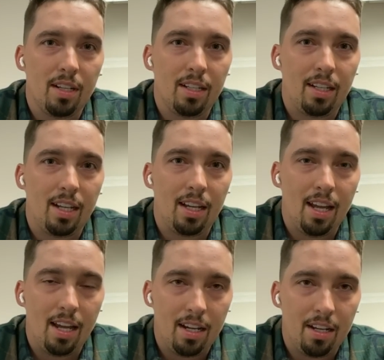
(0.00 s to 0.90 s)
and getting
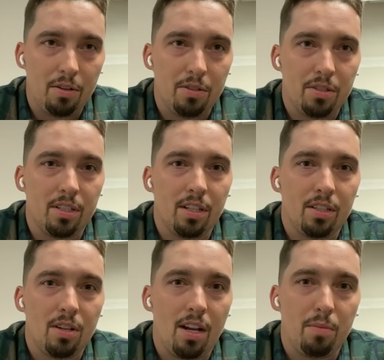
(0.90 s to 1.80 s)
ahead of hitters
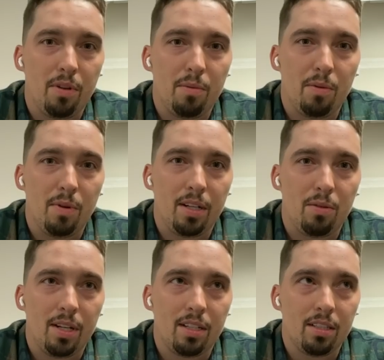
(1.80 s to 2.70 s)
and trying to put them away
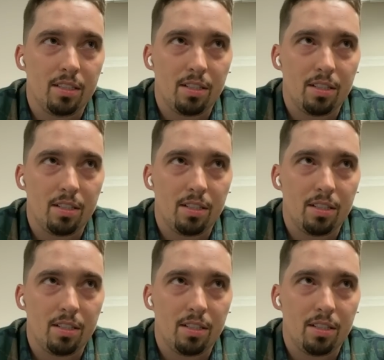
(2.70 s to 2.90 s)
quickly.